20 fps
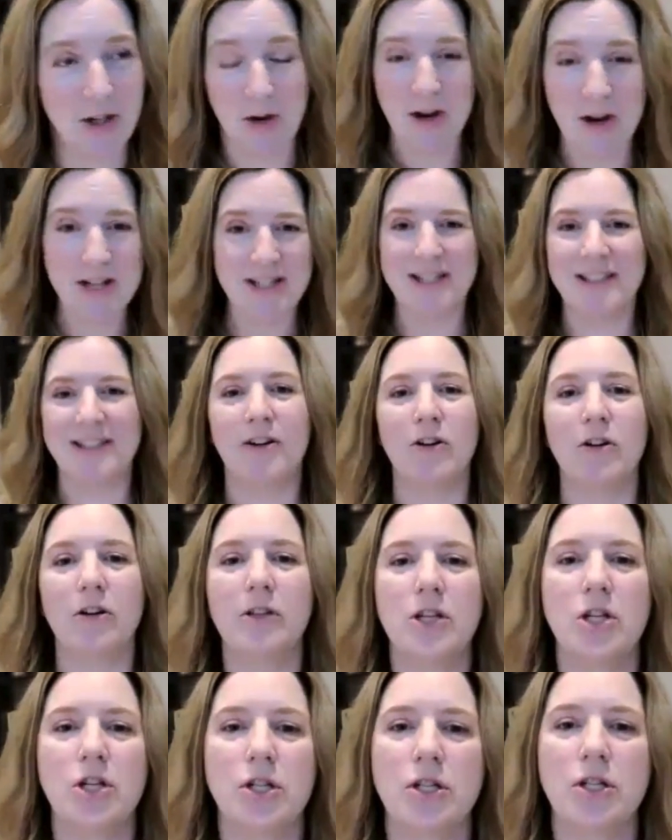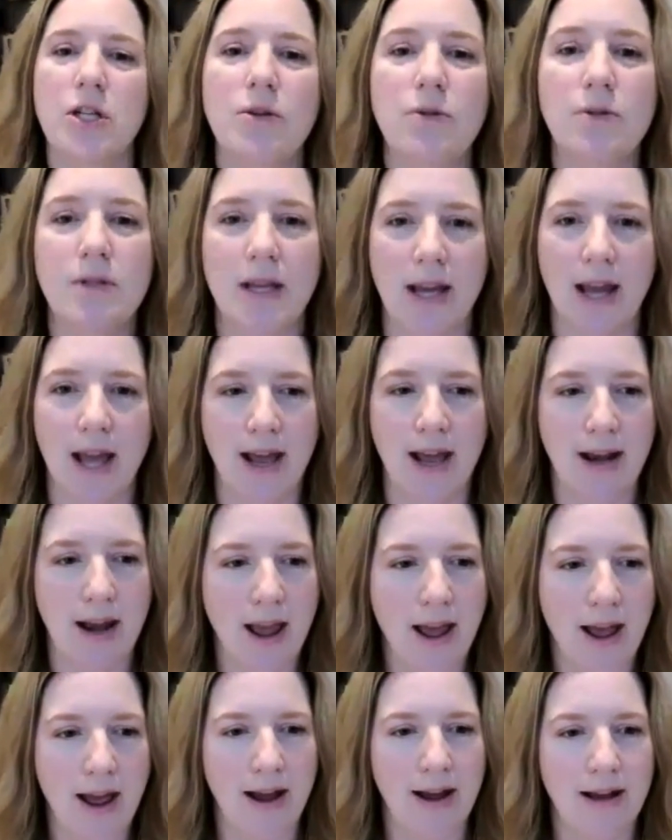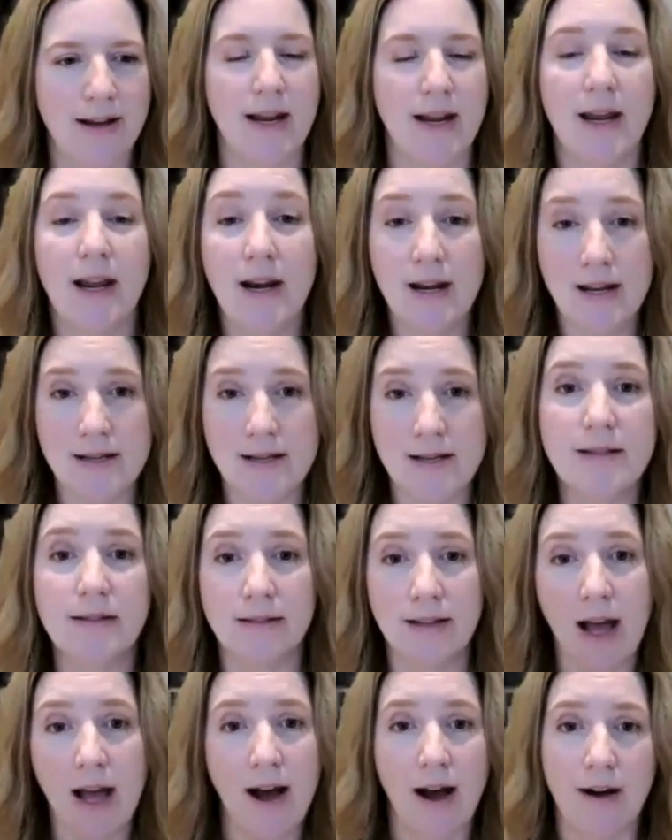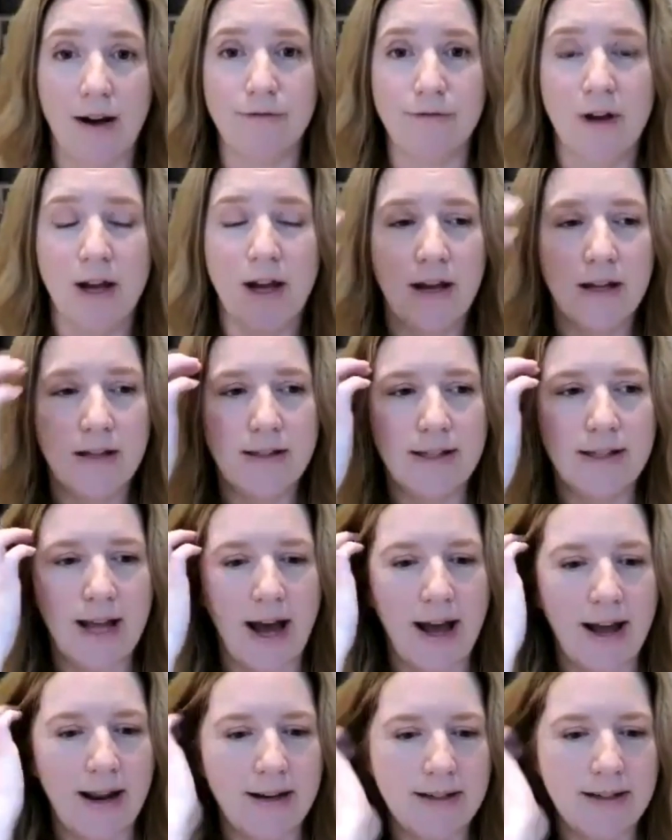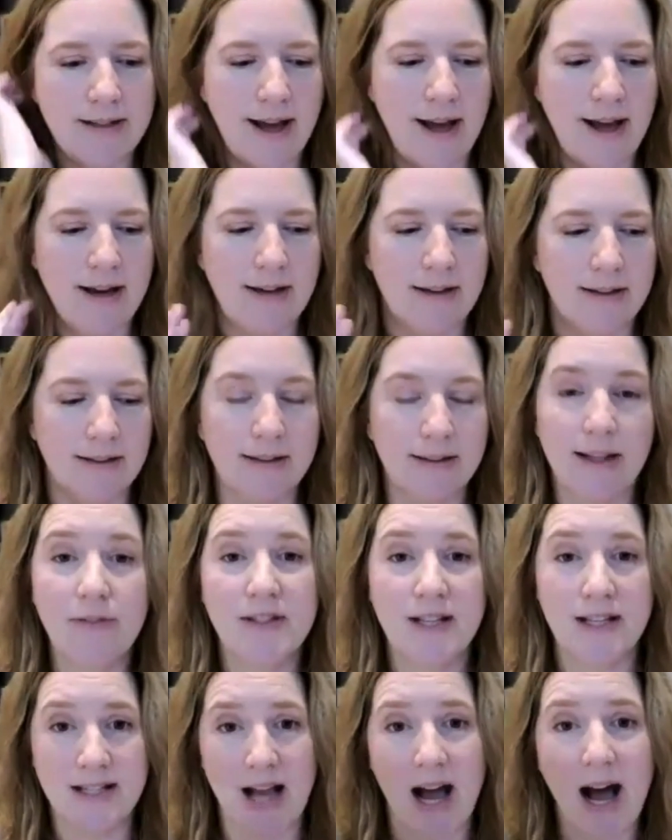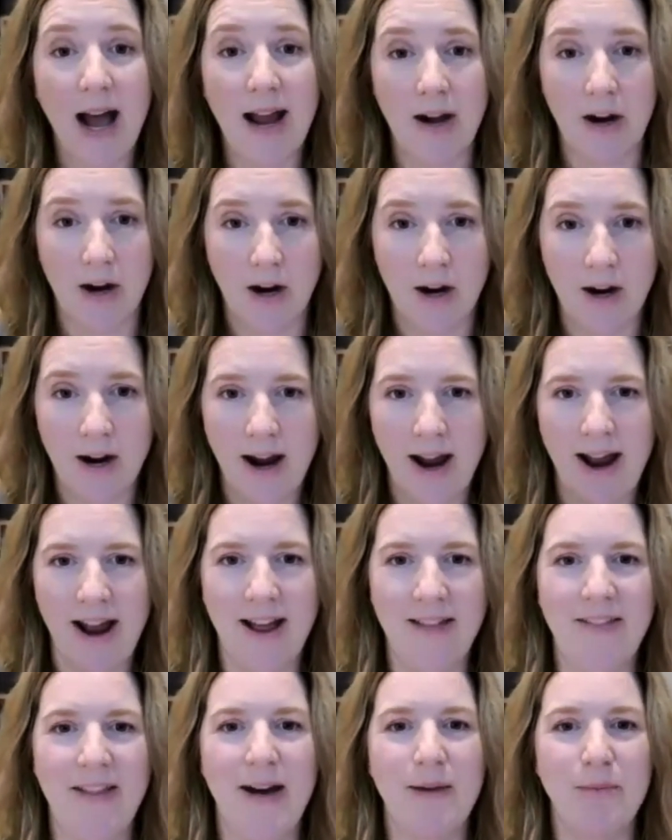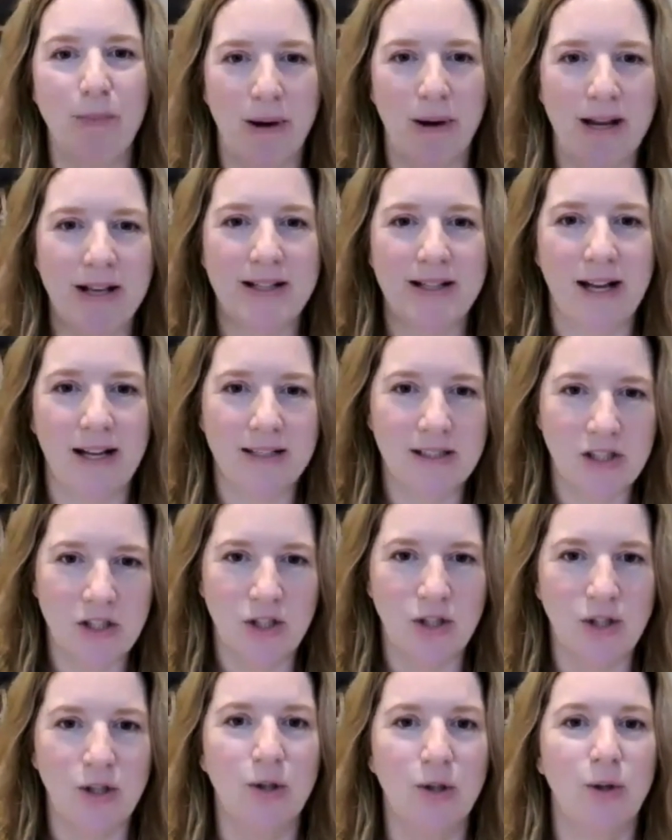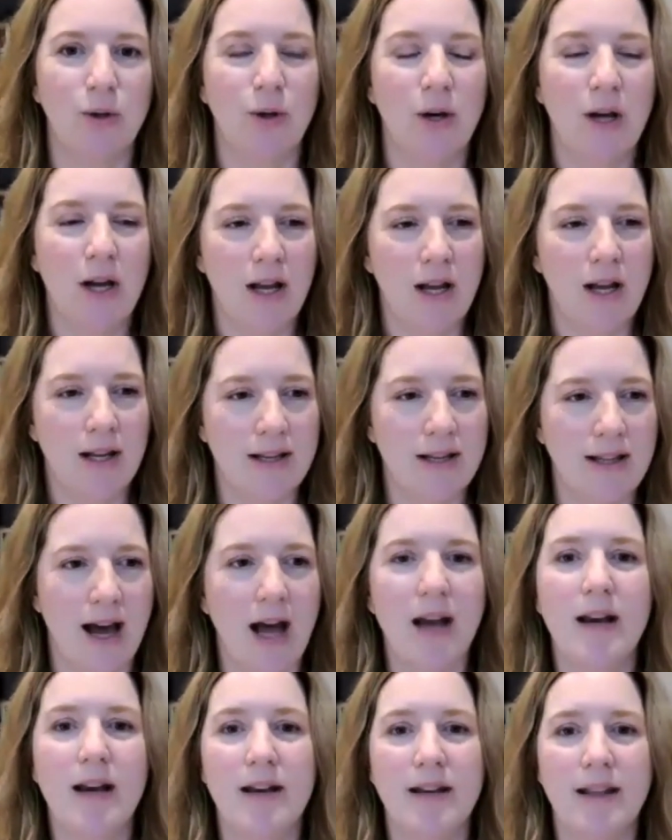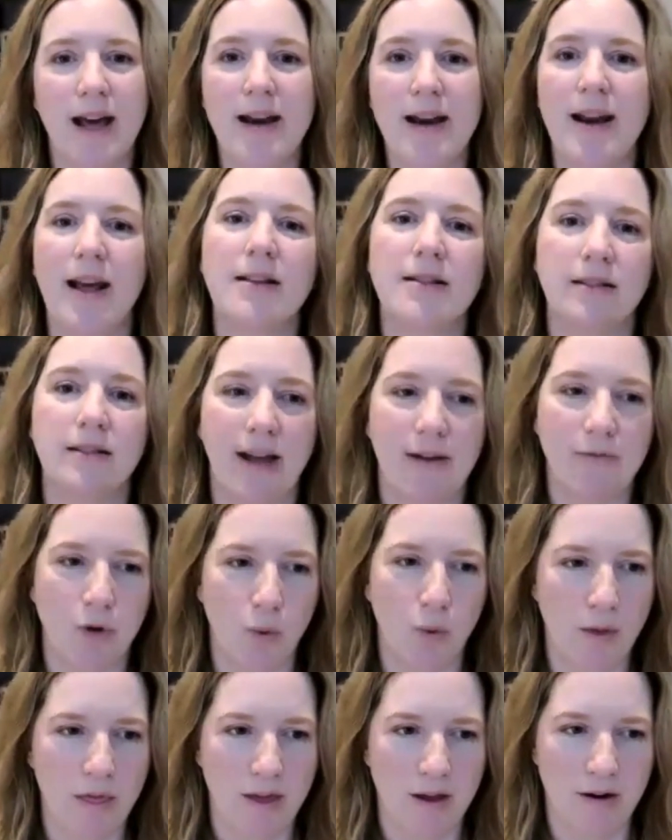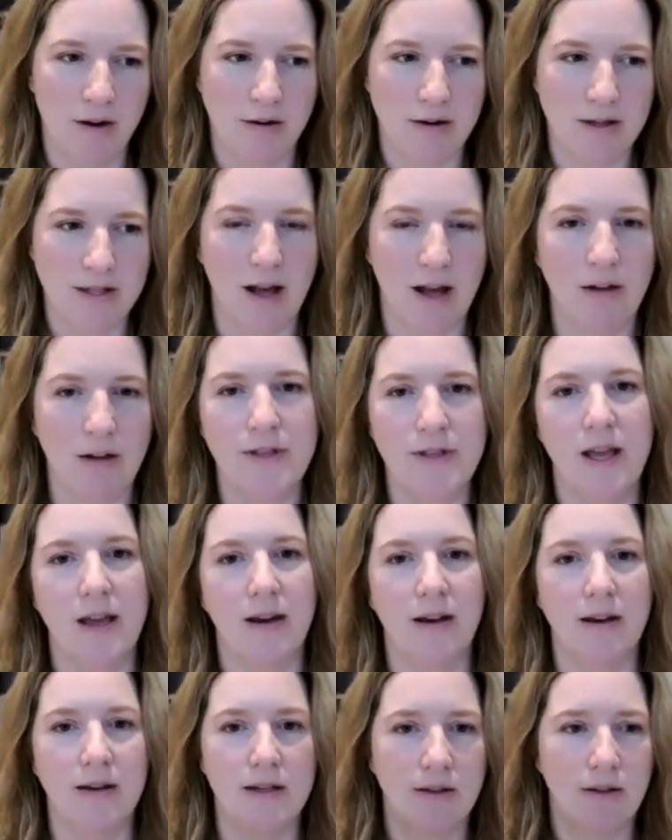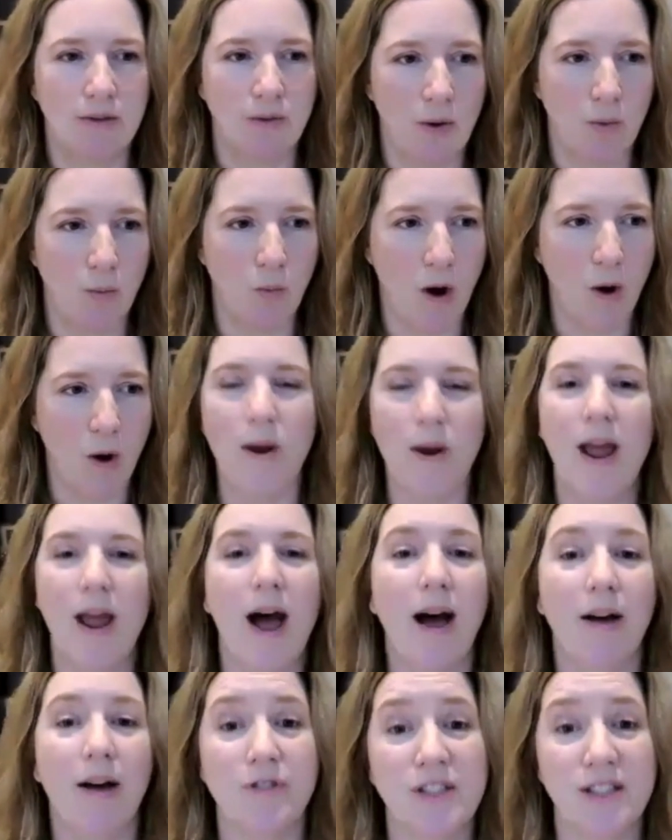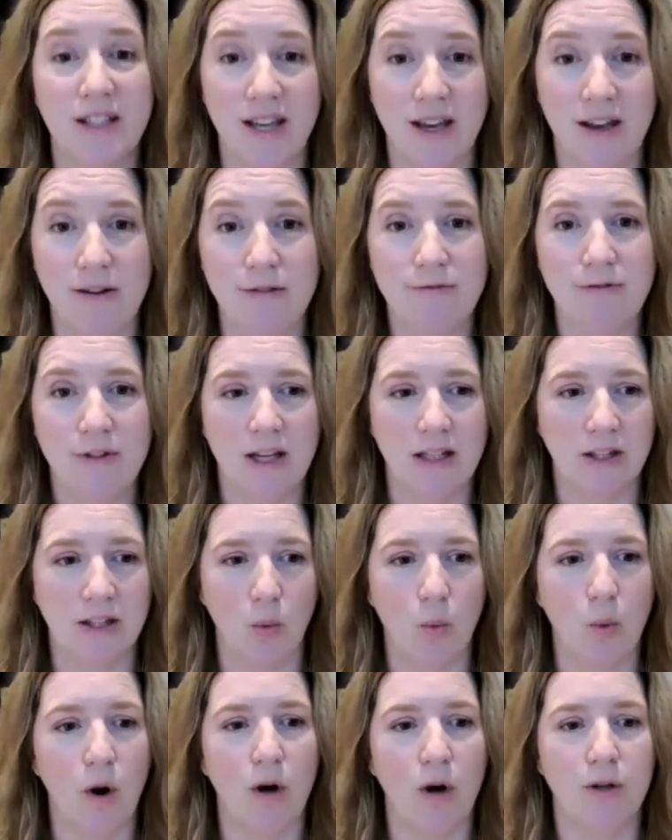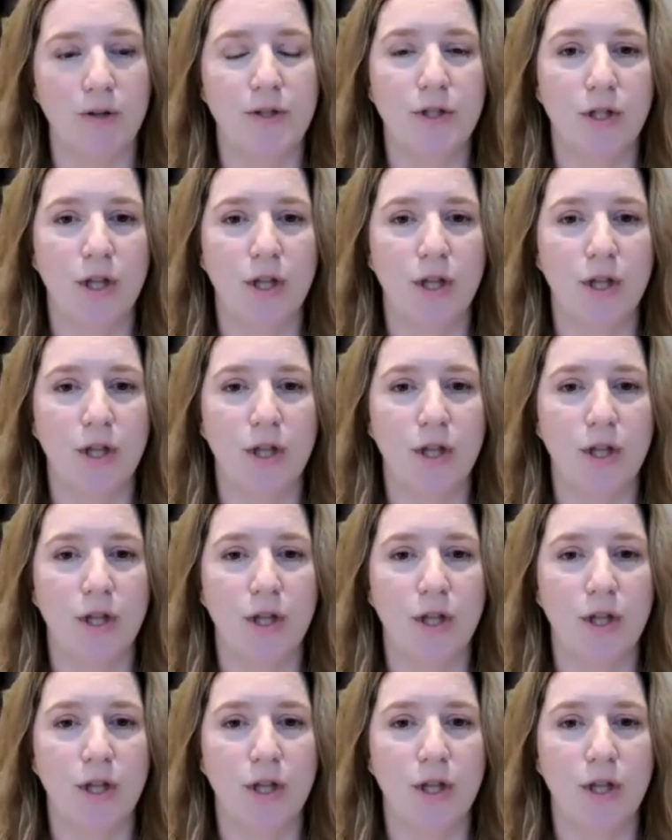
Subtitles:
Croatia is literally just oozing it, and it is love that lifts us higher, and that brings us to that next level within ourselves and what we have to give in the world.